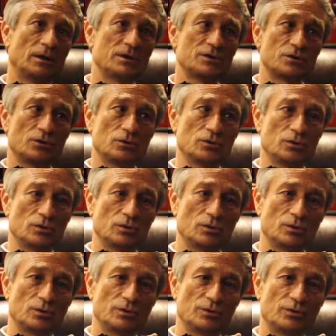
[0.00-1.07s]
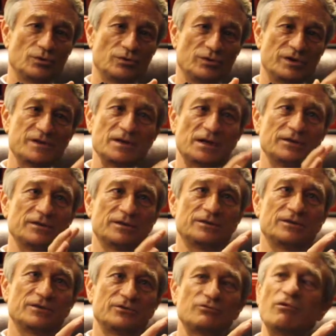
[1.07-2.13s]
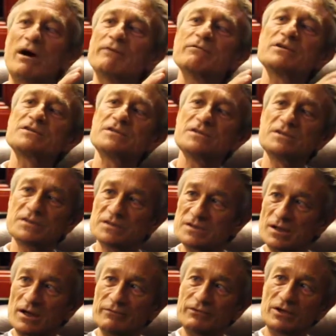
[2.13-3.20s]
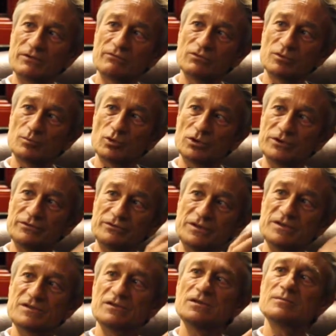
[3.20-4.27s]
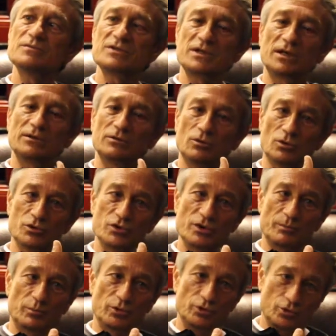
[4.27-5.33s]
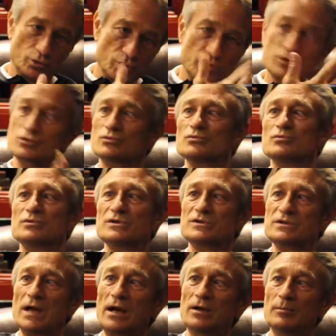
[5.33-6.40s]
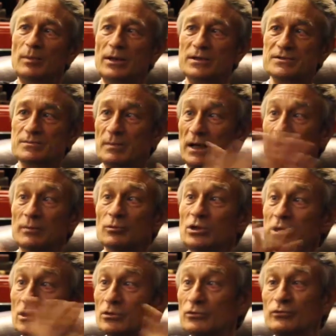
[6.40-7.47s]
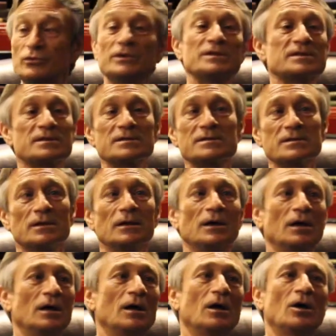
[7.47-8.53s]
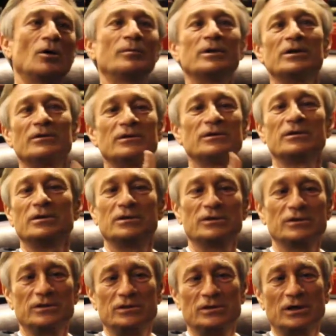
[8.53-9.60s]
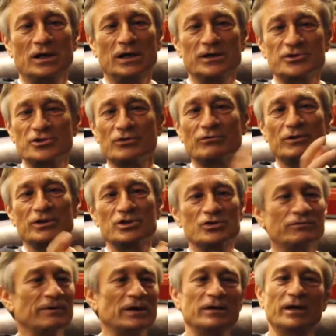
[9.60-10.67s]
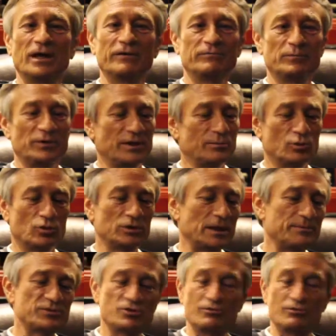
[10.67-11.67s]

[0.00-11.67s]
So these are the, the driving seats in South African football. If these teams can also produce with younger players, Bayern Munich, look for instance, how many in the, in the in a high generation when they have they brought up